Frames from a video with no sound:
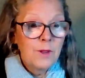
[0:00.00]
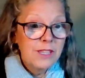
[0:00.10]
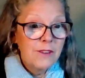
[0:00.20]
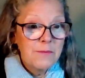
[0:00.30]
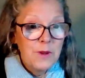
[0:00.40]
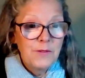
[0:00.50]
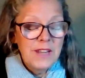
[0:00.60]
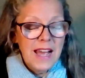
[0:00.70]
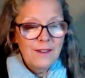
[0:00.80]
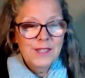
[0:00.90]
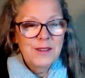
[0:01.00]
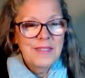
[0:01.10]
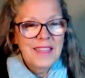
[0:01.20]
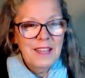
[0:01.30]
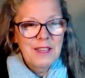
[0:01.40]
once I've moved house,
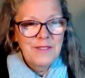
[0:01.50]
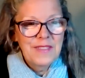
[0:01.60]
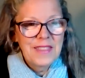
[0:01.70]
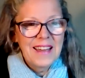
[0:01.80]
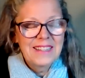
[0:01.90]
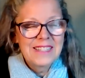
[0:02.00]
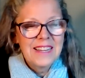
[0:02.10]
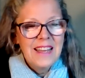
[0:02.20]
so thank you for that.